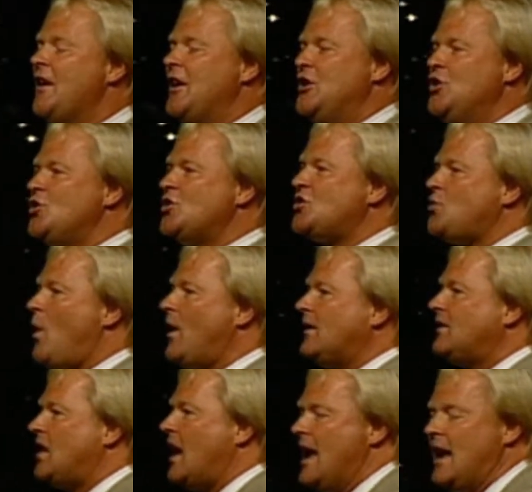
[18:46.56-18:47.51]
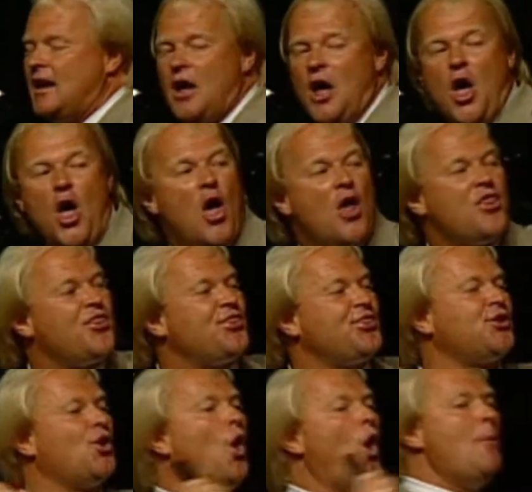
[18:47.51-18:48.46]
that you just want to take,
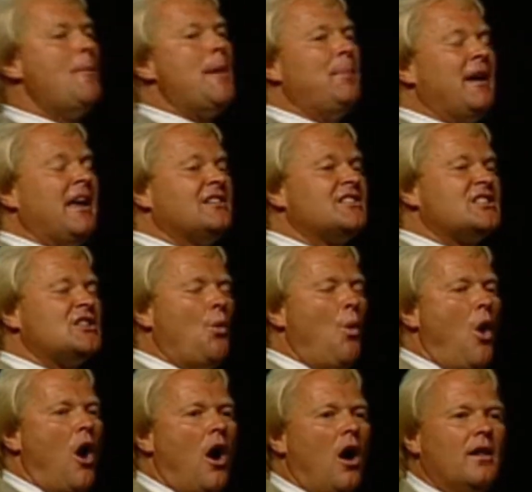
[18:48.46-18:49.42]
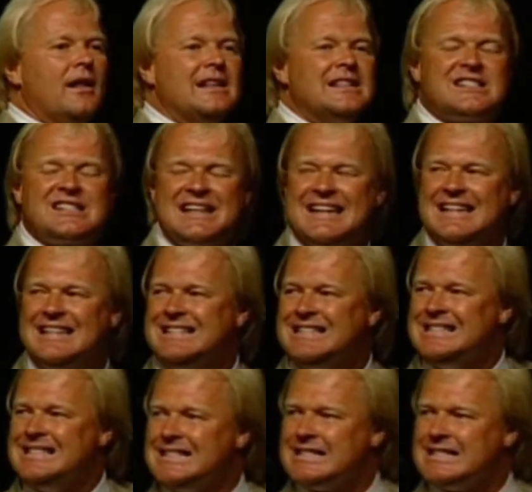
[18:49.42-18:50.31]
throw them up against the wall, and say,